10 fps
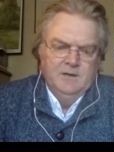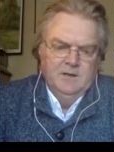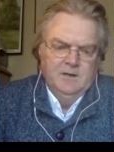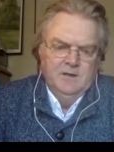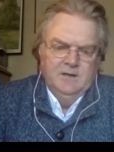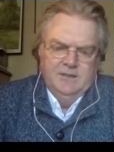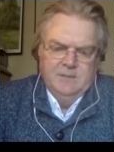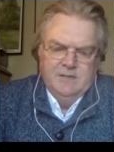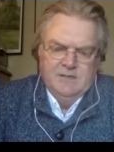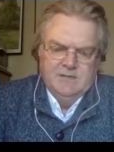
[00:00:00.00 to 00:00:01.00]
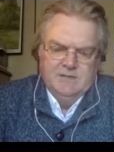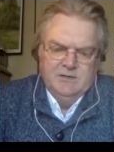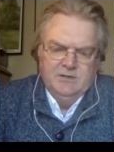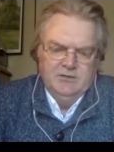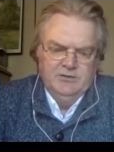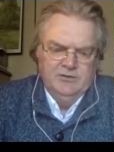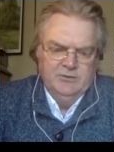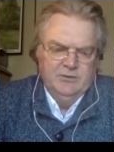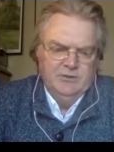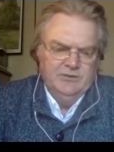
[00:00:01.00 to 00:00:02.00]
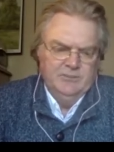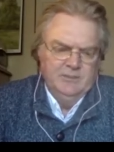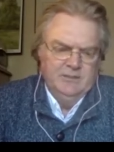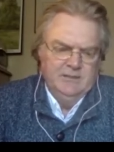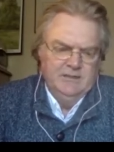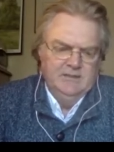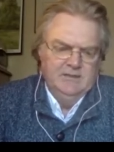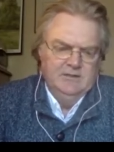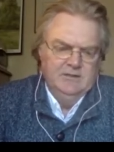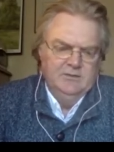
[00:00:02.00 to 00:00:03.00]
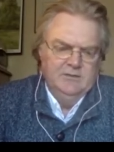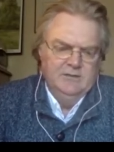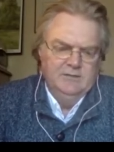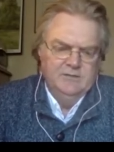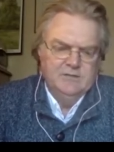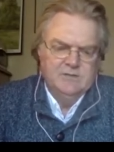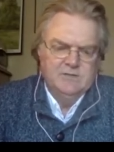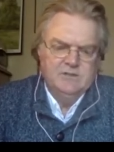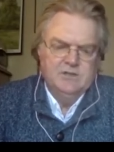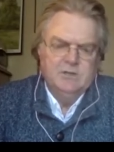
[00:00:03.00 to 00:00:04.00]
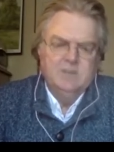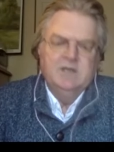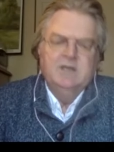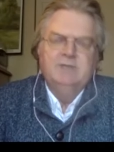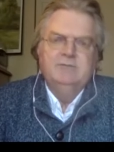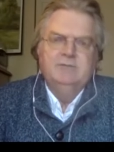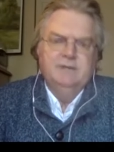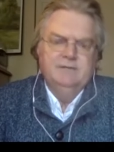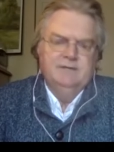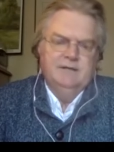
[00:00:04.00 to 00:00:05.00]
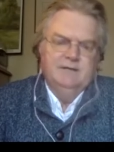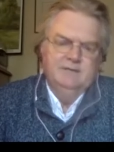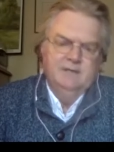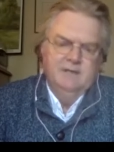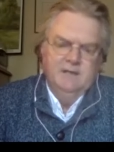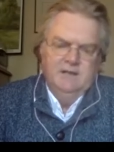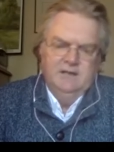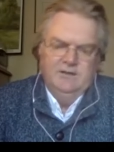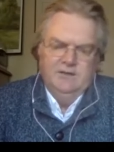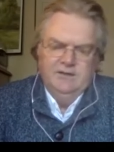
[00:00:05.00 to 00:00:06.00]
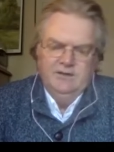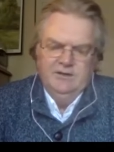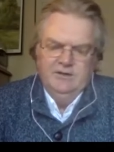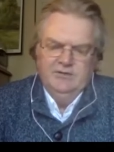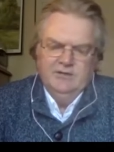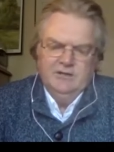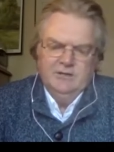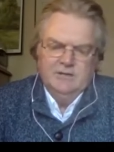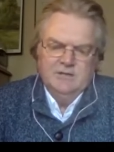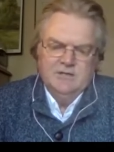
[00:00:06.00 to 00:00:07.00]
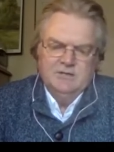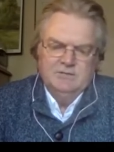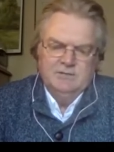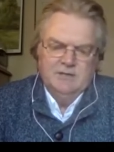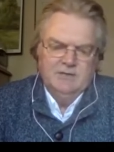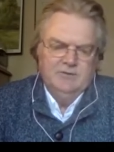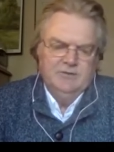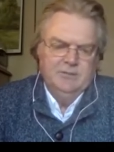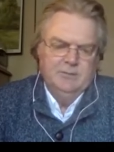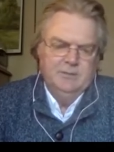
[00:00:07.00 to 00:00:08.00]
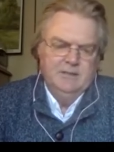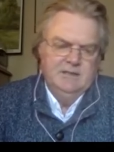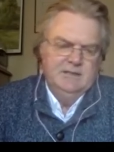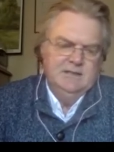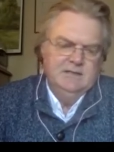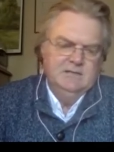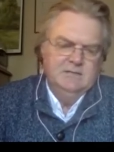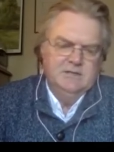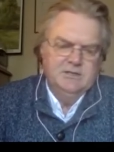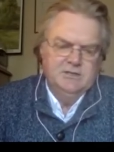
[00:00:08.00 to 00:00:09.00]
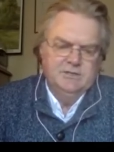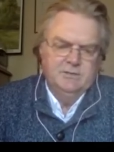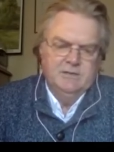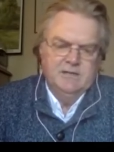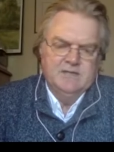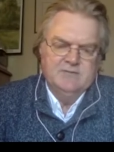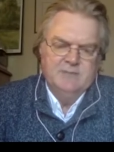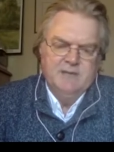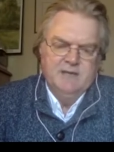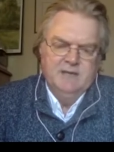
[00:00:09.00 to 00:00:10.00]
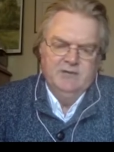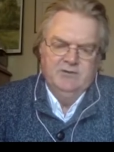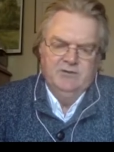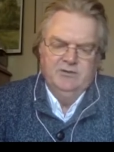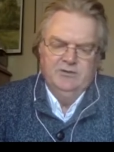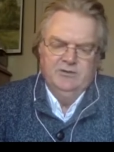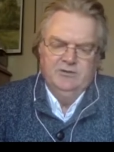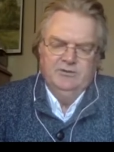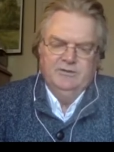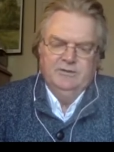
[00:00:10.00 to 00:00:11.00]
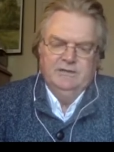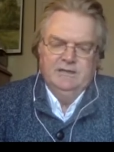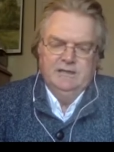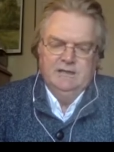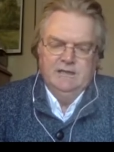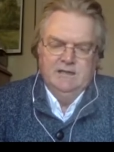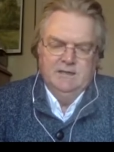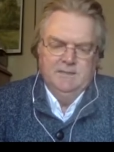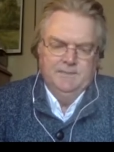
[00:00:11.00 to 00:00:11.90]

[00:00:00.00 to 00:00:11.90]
And the deputies of the Constituent Assembly, elected on the 21st of October 1945, intended this Declaration of Rights to complete the Declaration of the Rights of Man and the Citizen of 1789.